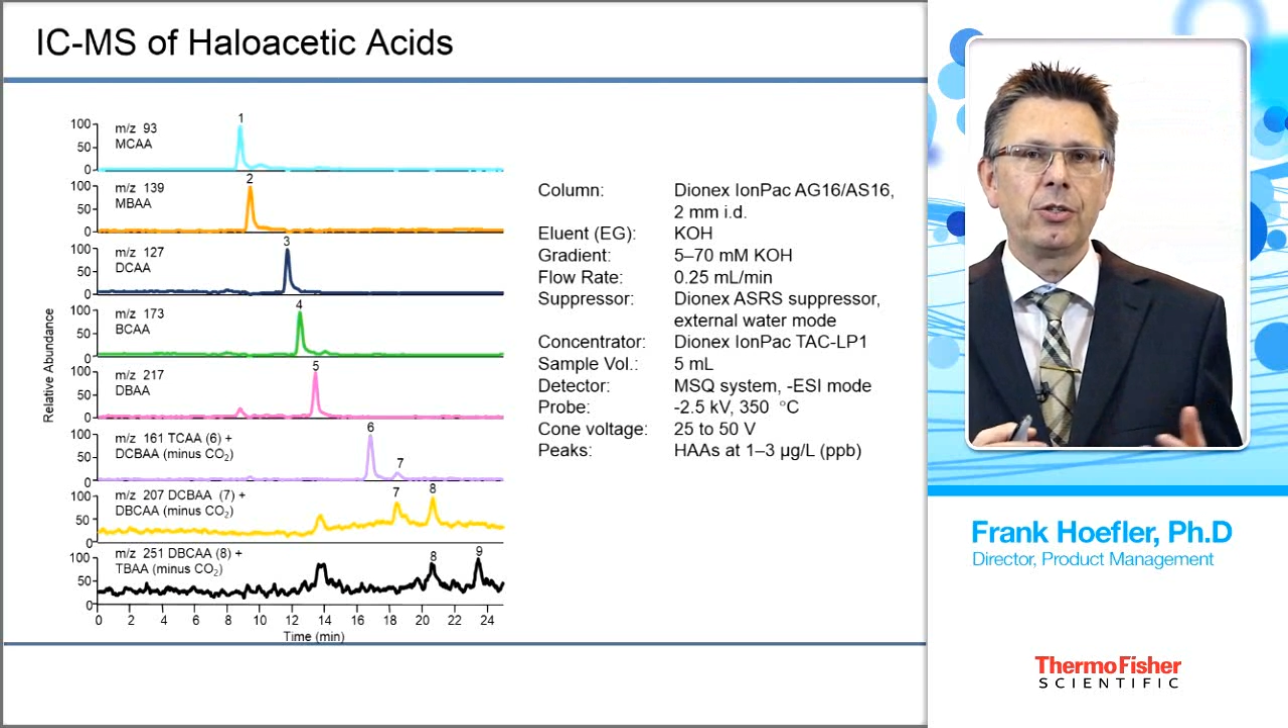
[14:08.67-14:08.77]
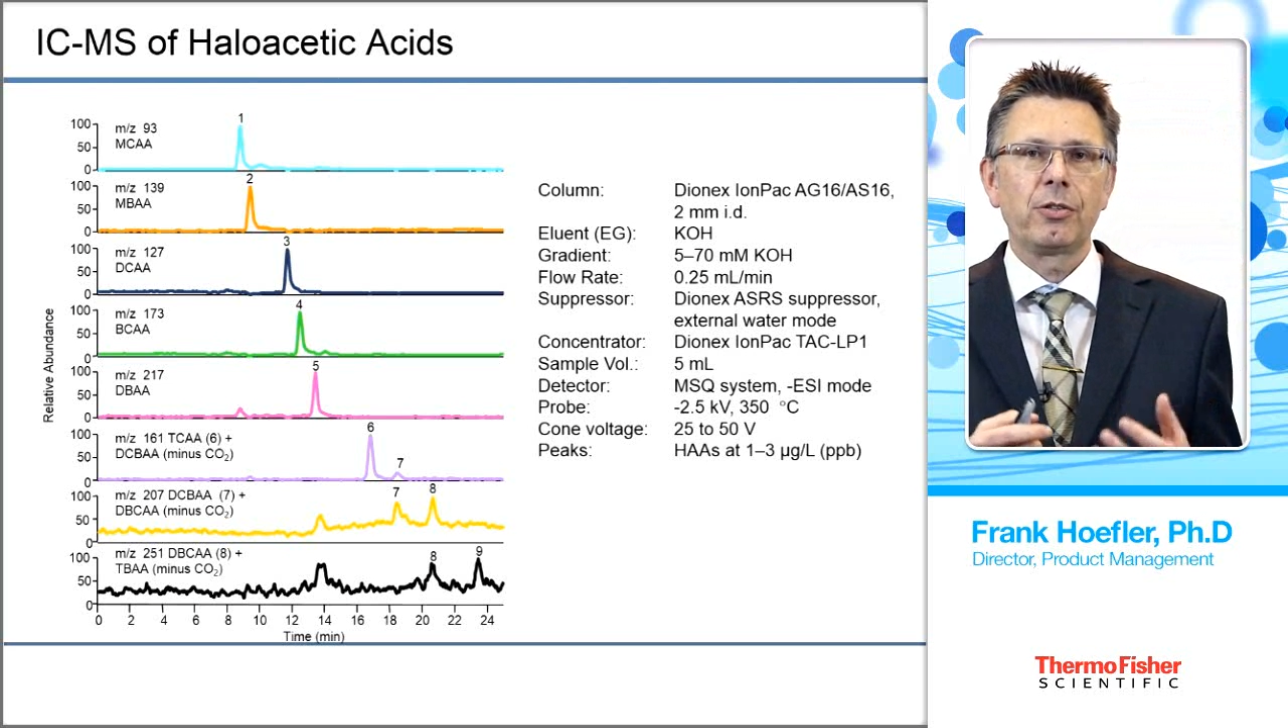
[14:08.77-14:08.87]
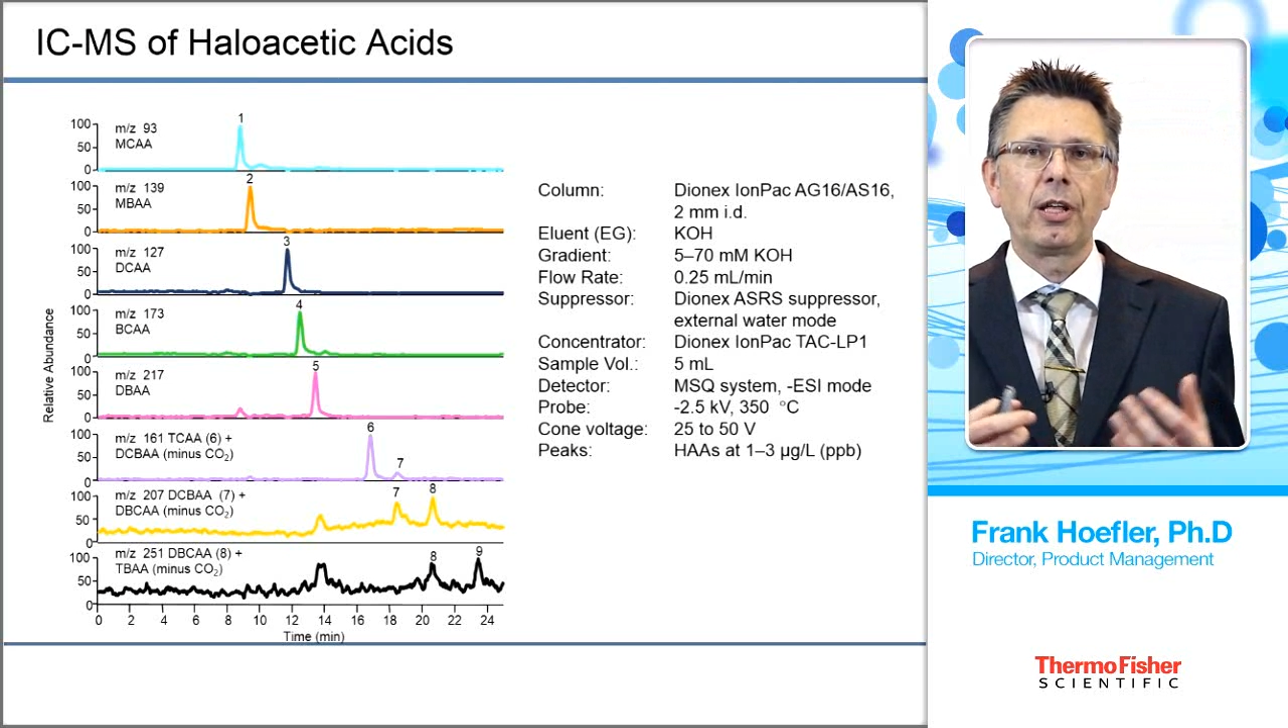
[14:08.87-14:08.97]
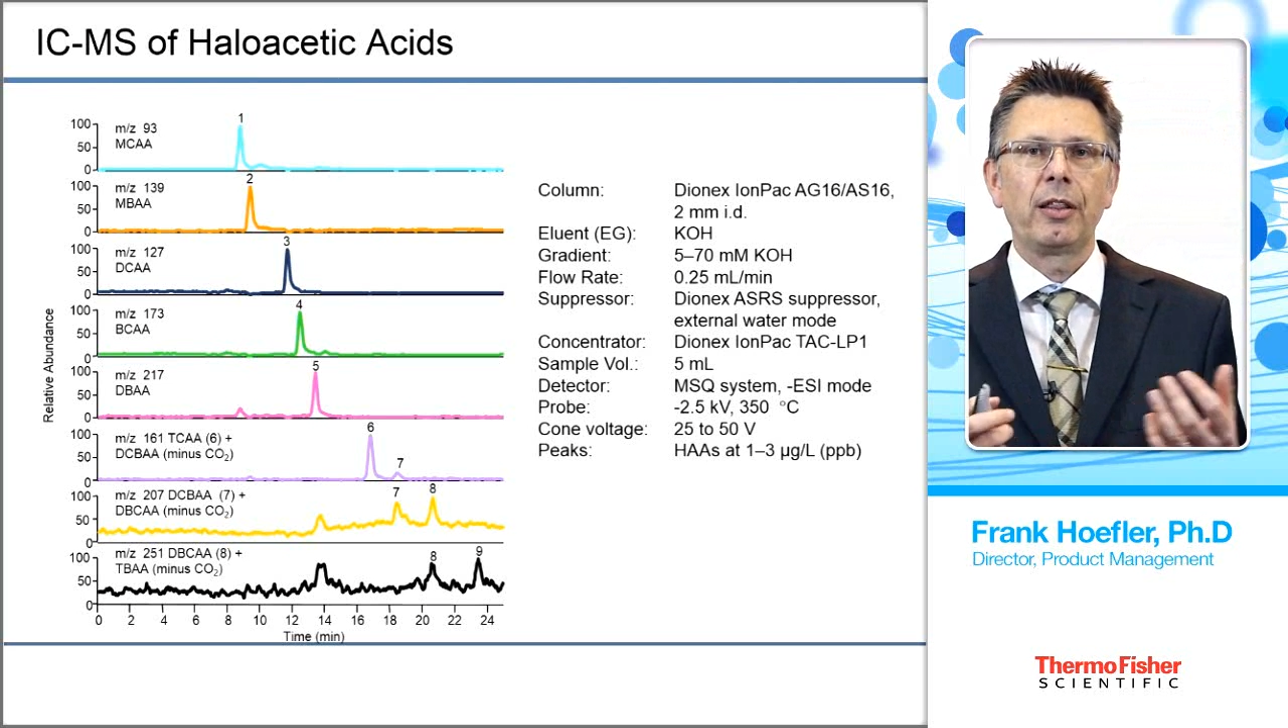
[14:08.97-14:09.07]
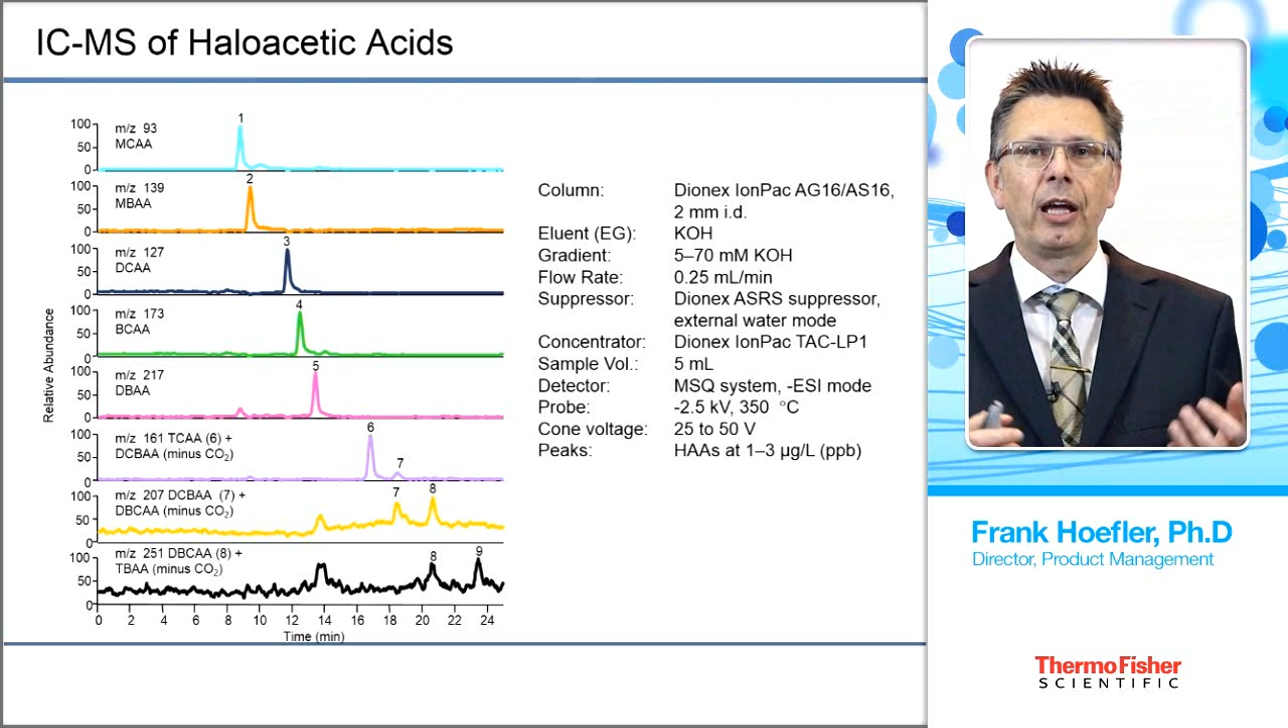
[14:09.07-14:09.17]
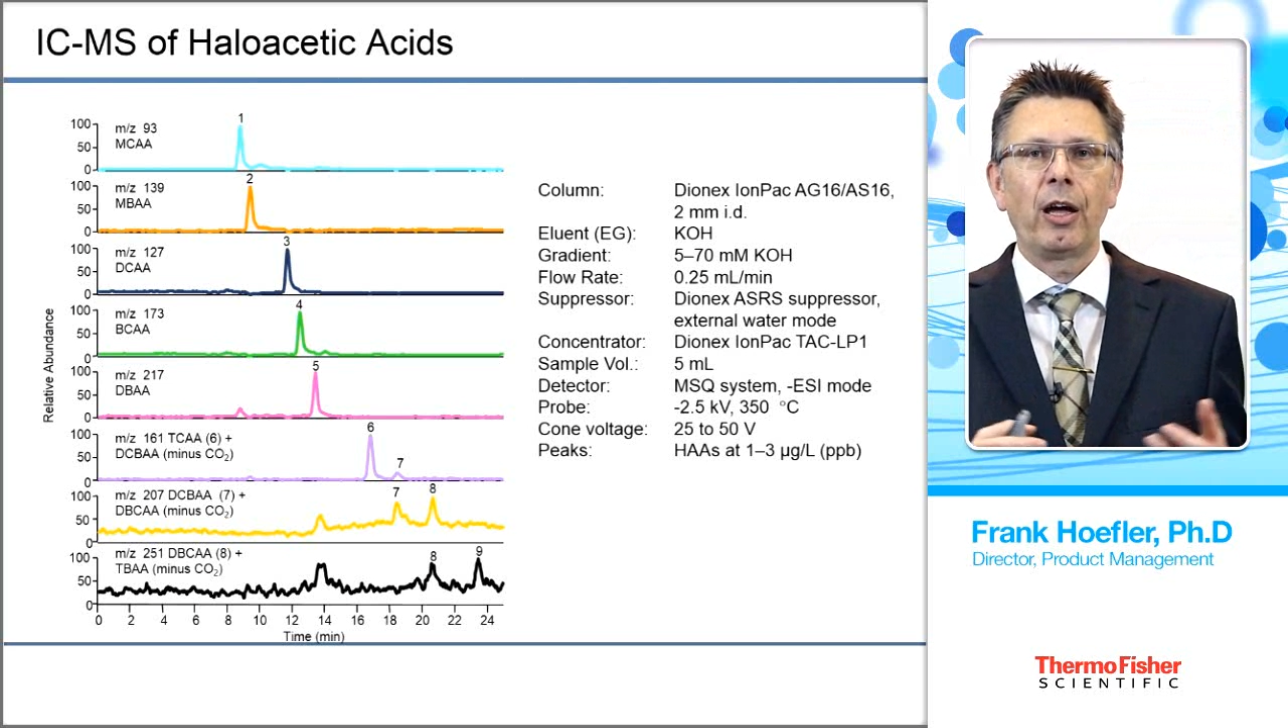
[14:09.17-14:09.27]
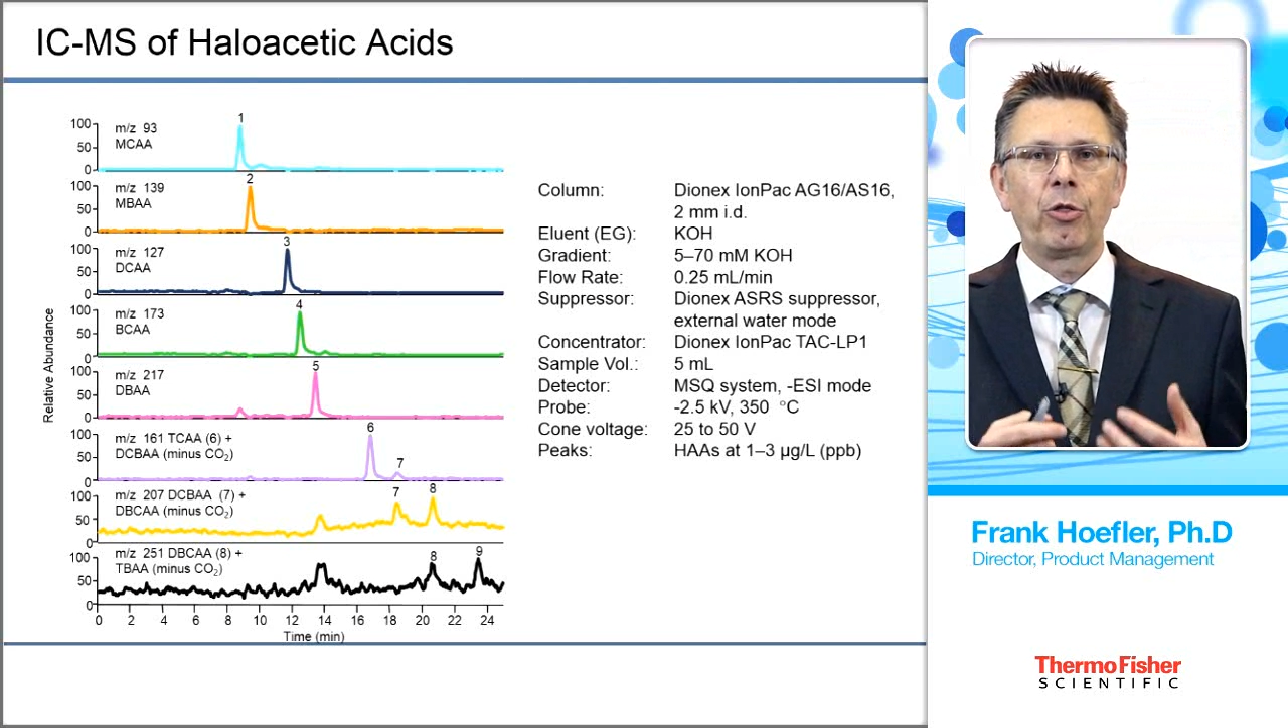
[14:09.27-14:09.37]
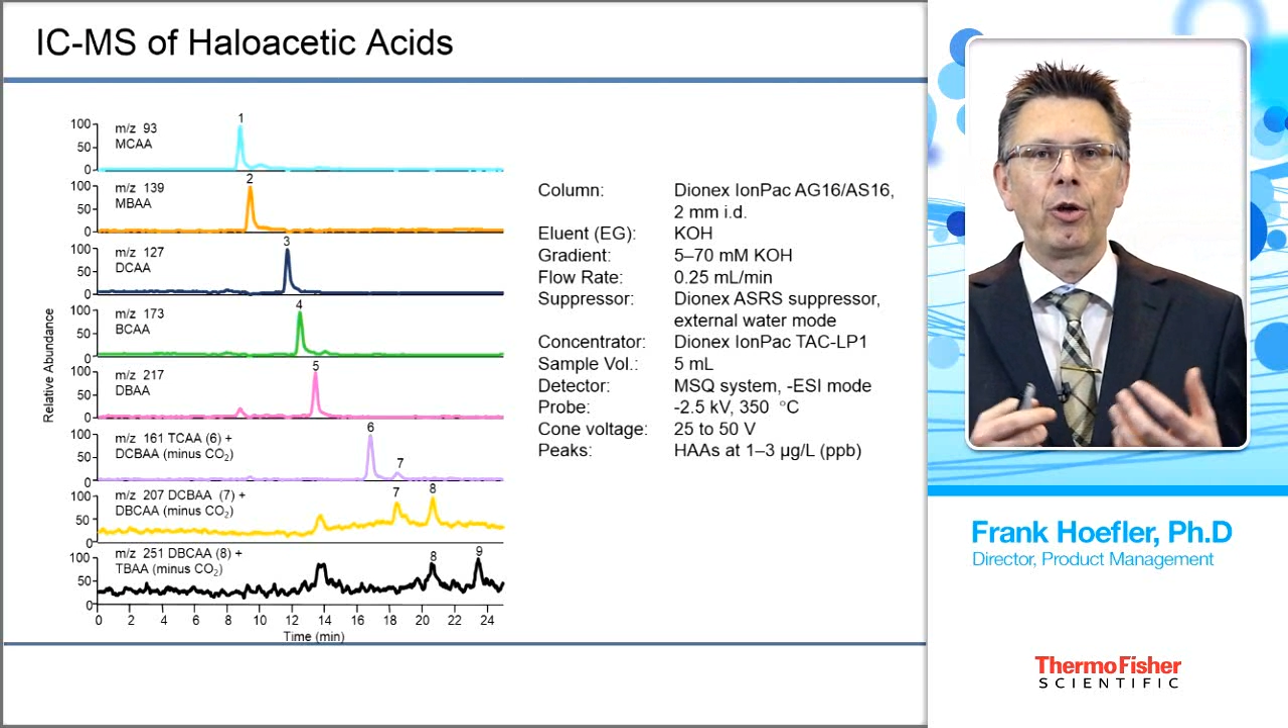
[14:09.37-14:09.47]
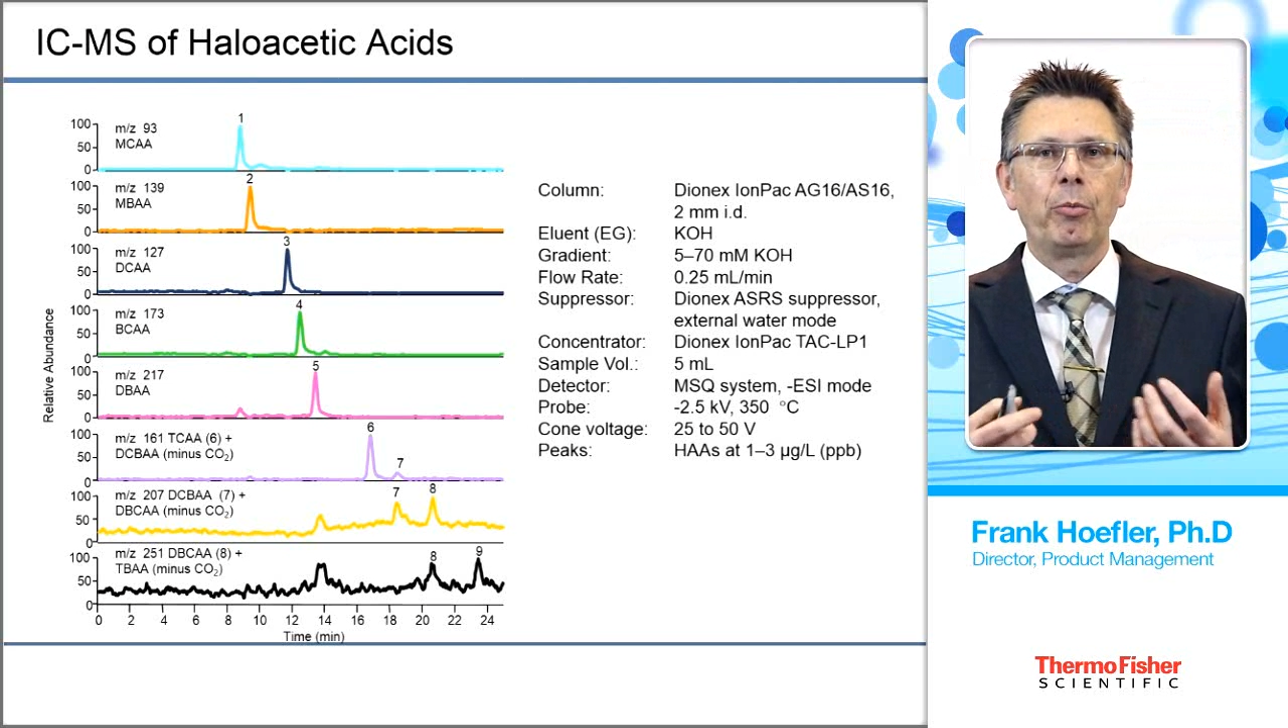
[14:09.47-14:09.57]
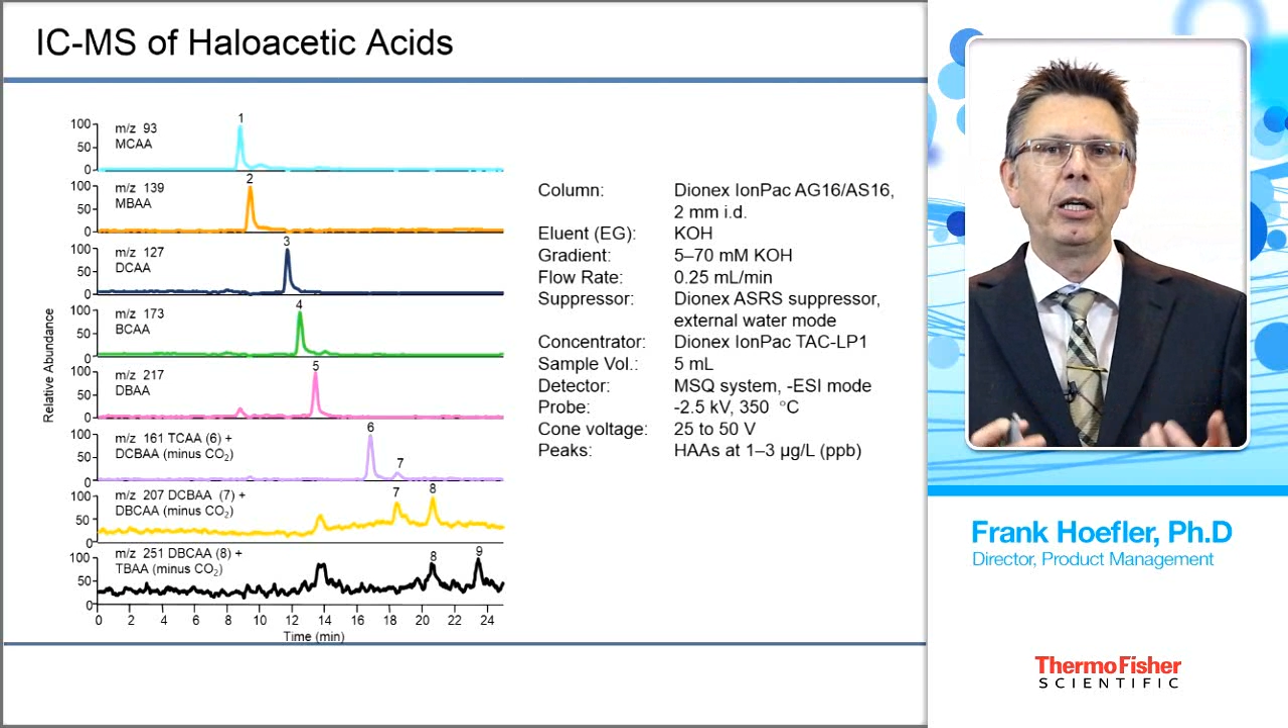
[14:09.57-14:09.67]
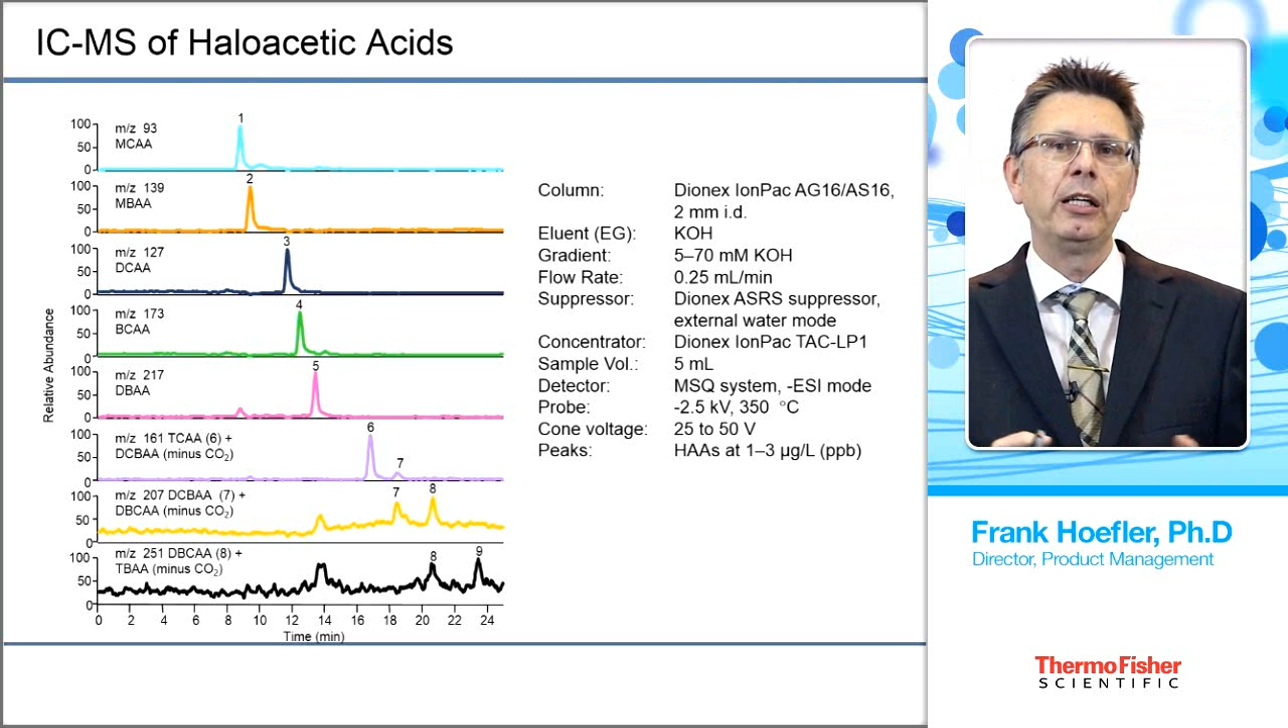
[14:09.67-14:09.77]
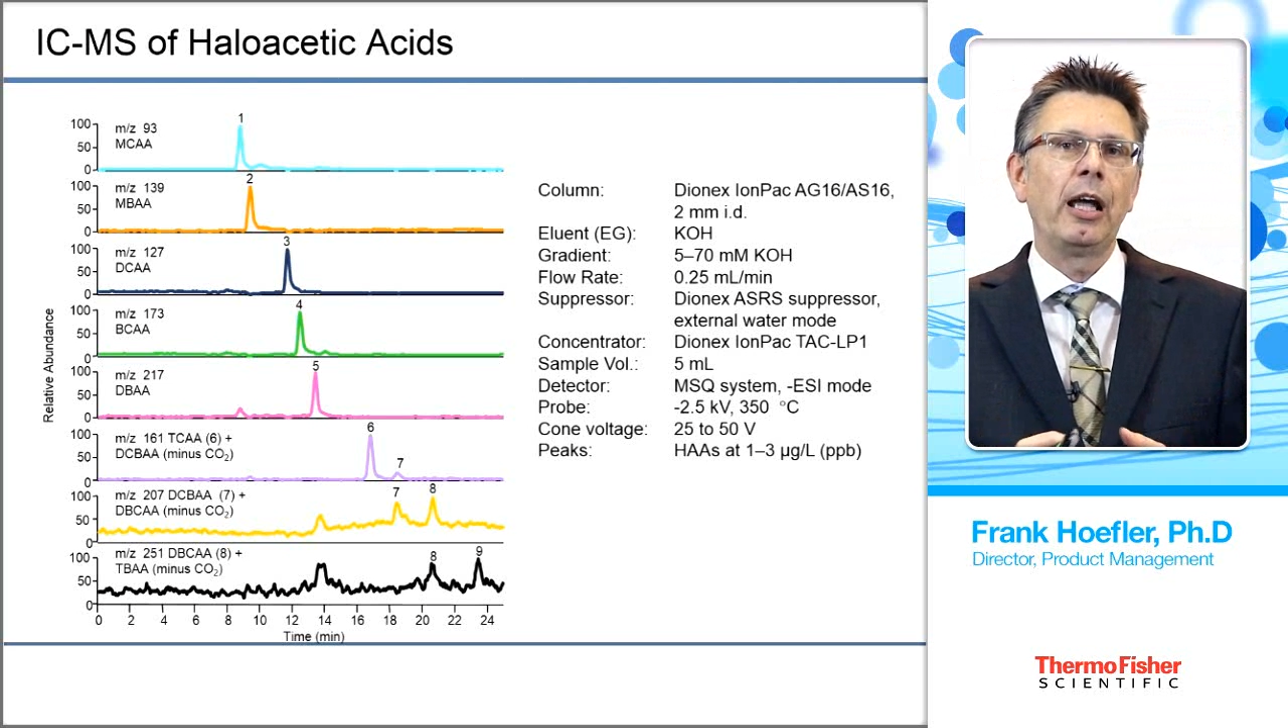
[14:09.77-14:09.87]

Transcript: that they are thermally